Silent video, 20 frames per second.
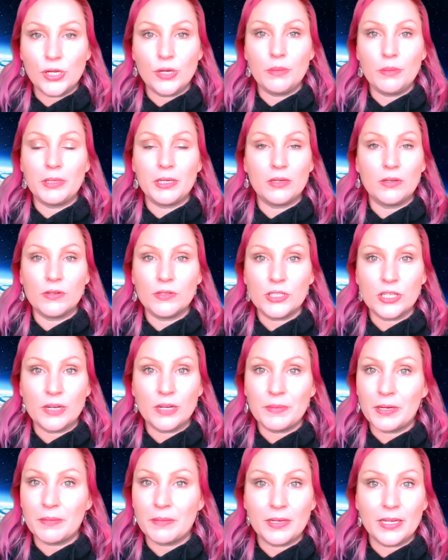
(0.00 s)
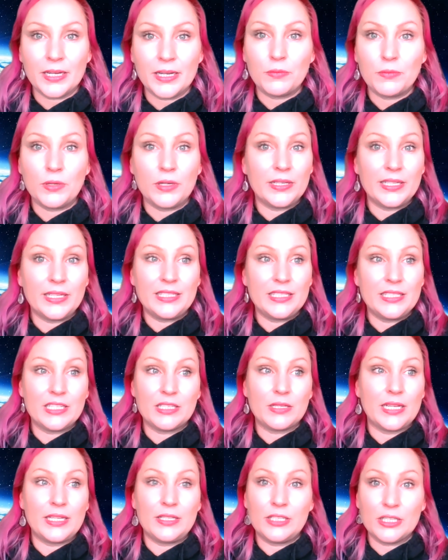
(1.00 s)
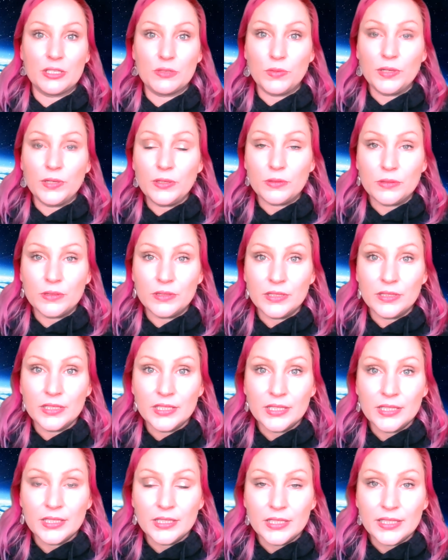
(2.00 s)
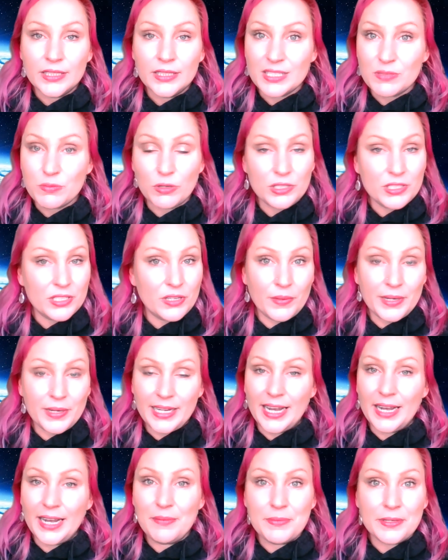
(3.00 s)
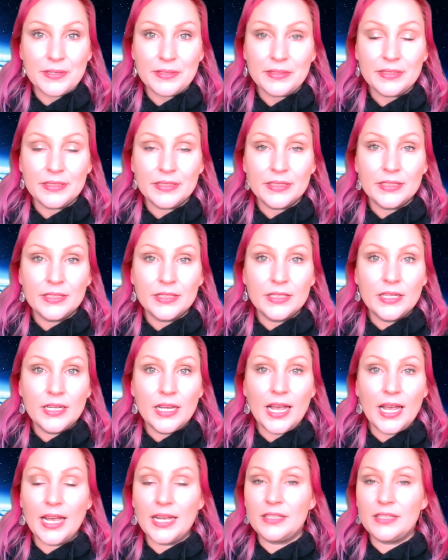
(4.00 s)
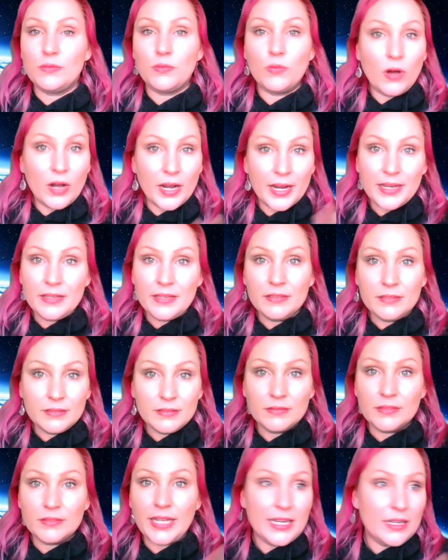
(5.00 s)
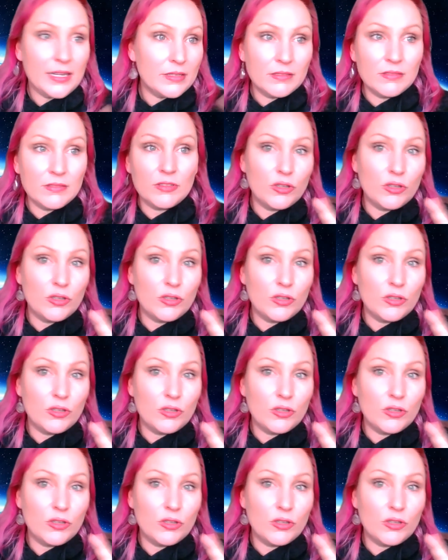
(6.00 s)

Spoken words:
term in a long time. And I'm like, well, it just will. This is what's going to happen. And why? They can